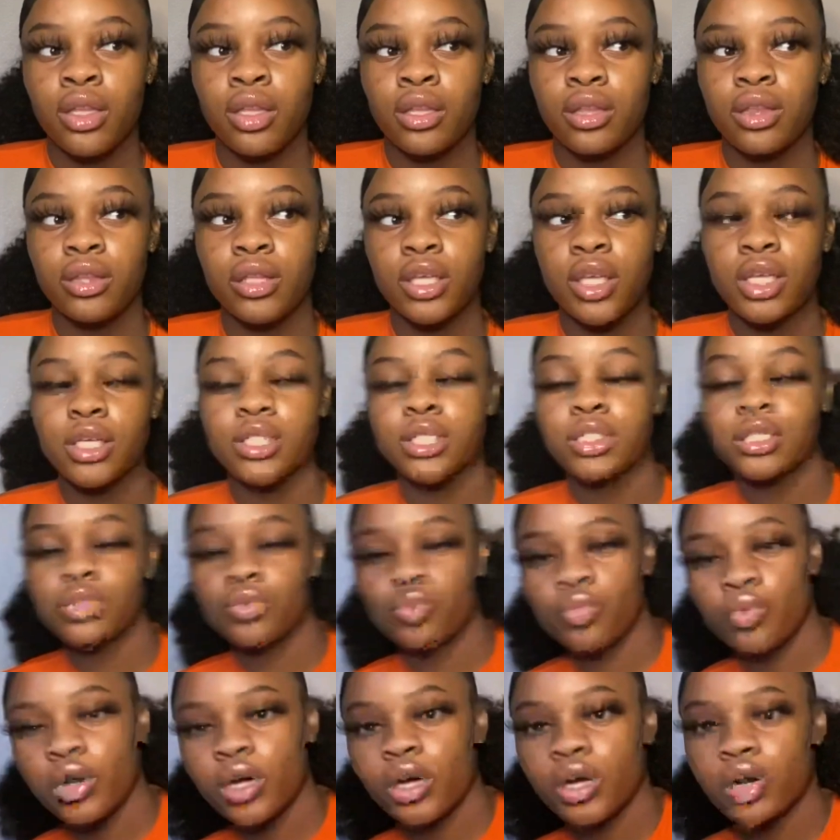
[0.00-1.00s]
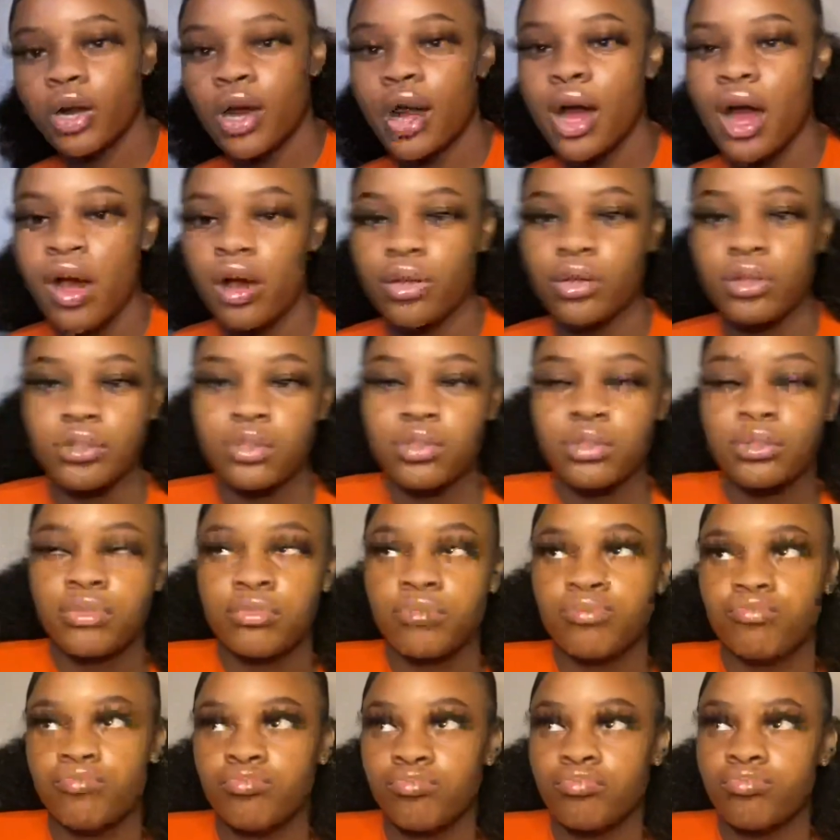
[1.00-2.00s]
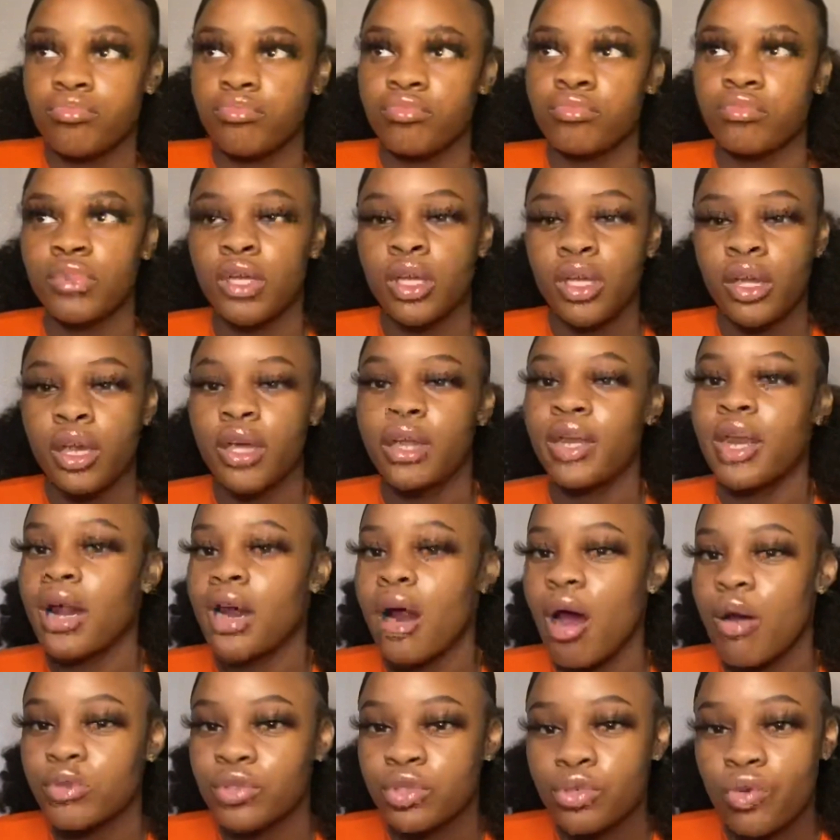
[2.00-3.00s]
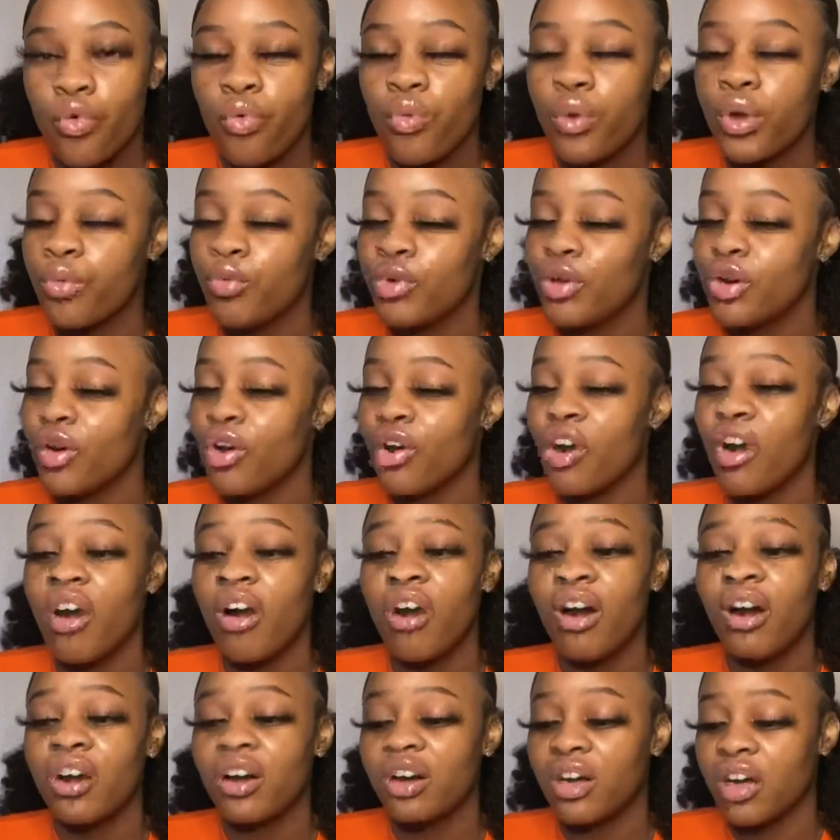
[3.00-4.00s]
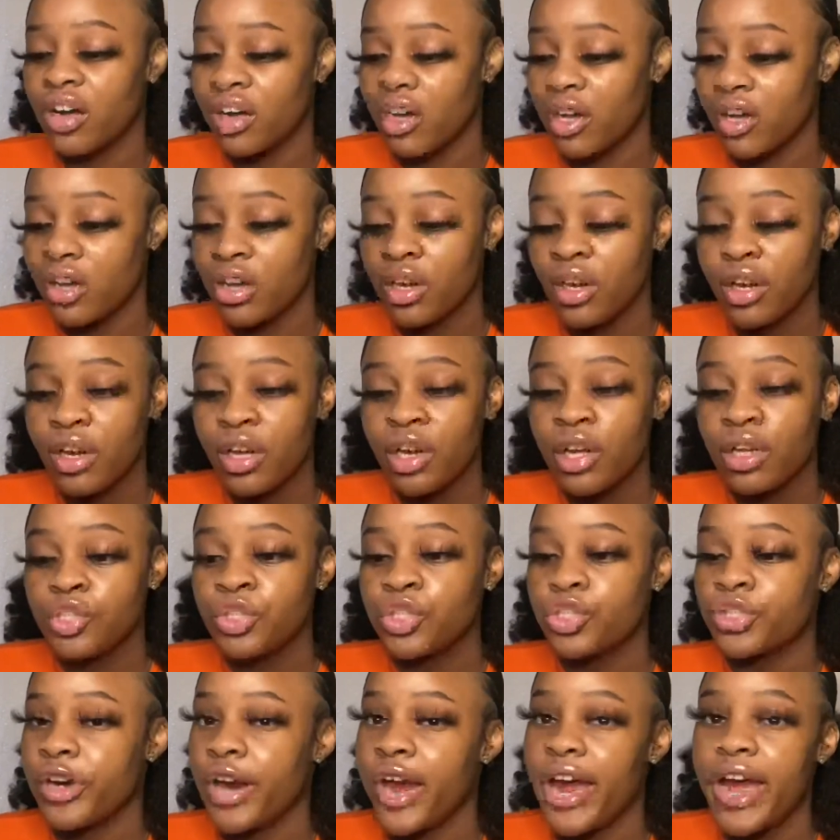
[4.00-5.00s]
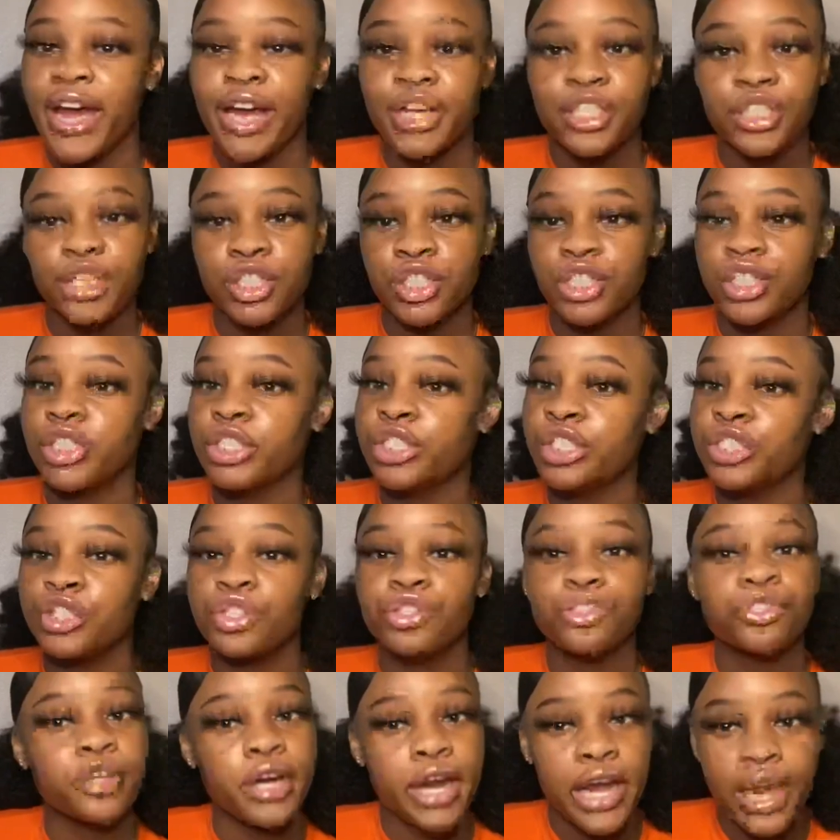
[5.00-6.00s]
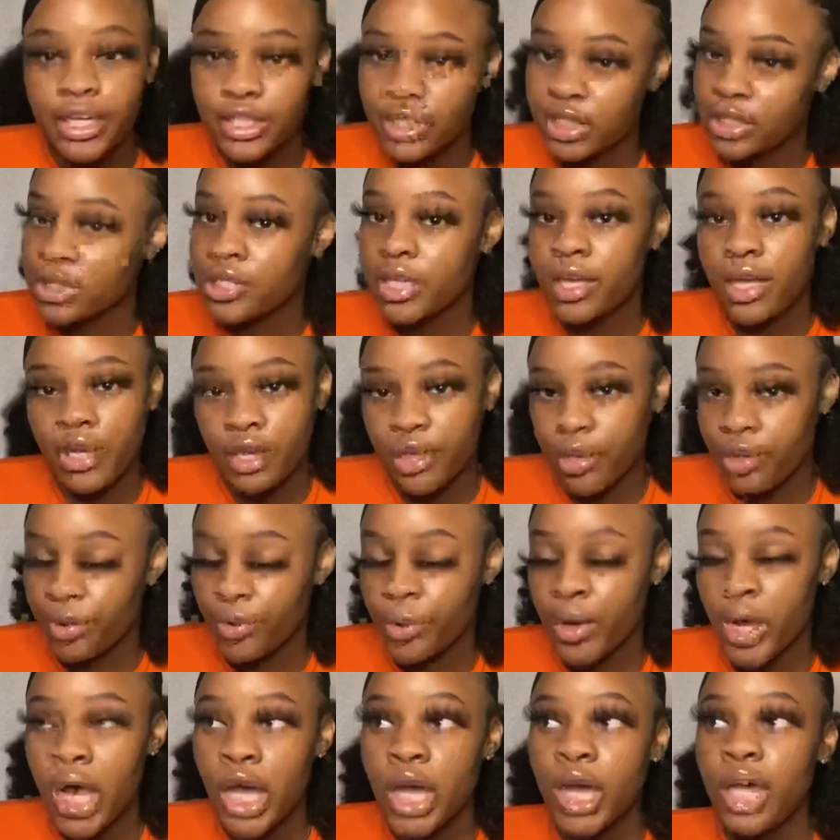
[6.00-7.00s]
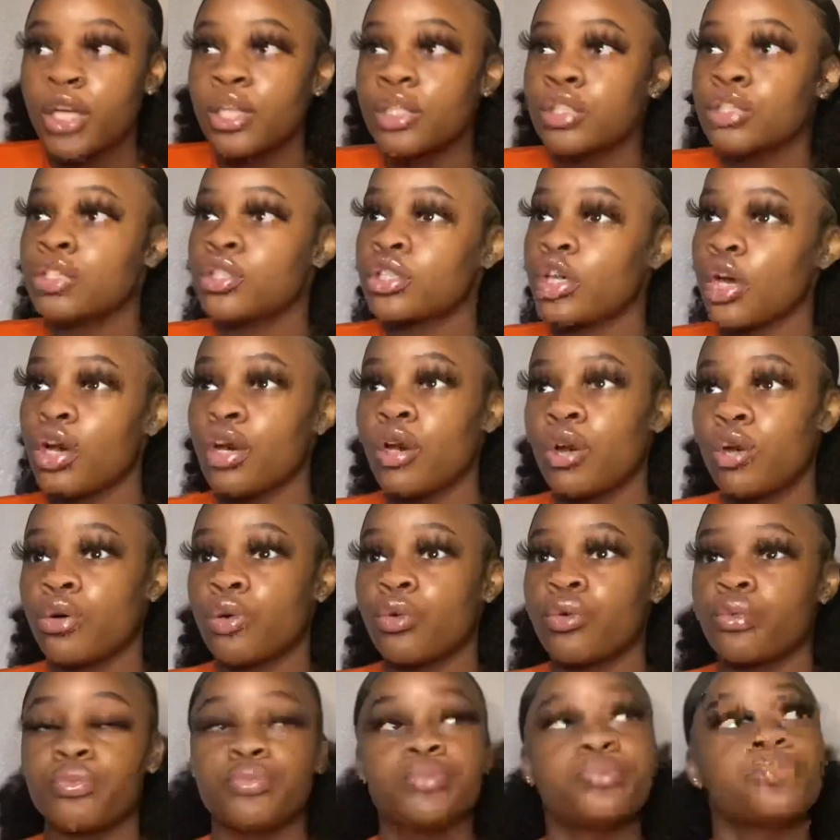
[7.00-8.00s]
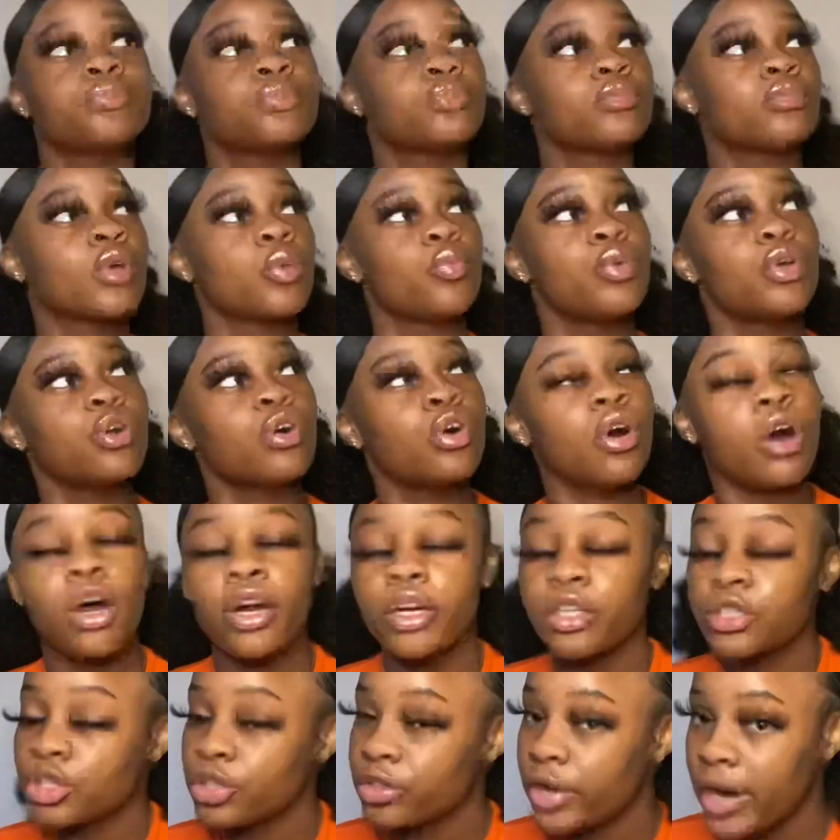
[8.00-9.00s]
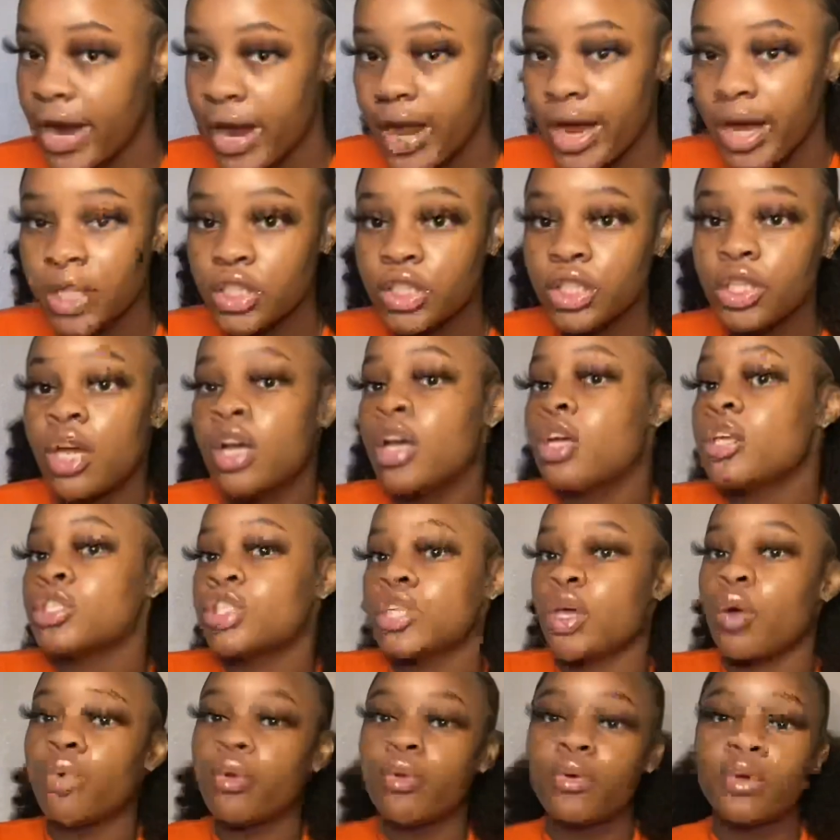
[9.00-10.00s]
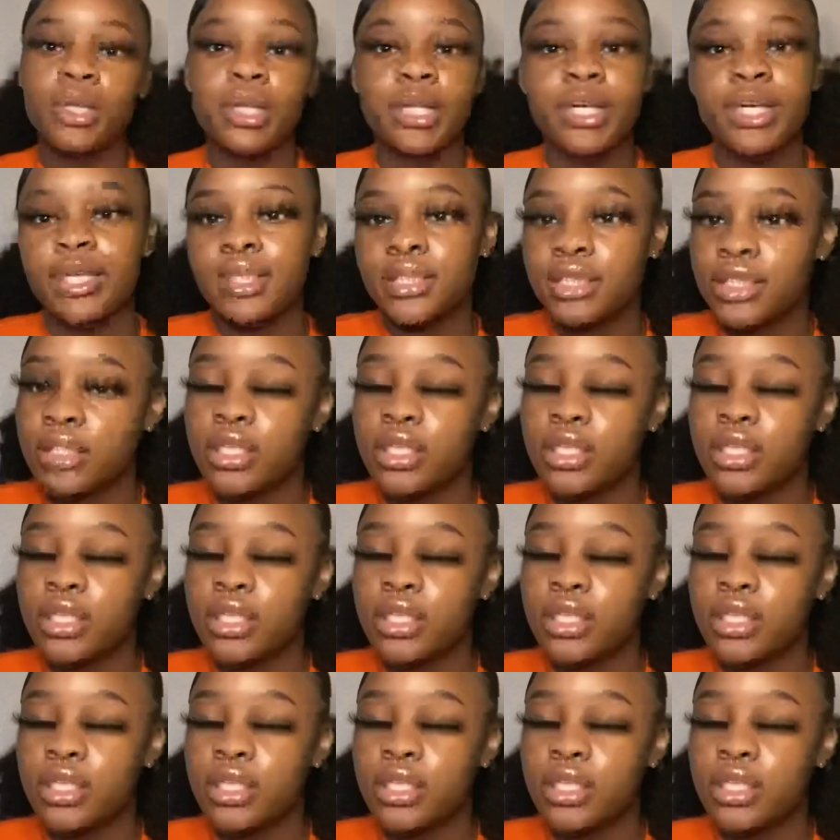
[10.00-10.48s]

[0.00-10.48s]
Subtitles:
this one girl house that I was cool with. We gonna call her Trash because she just trash as hell. So we can call her Trash. So we would link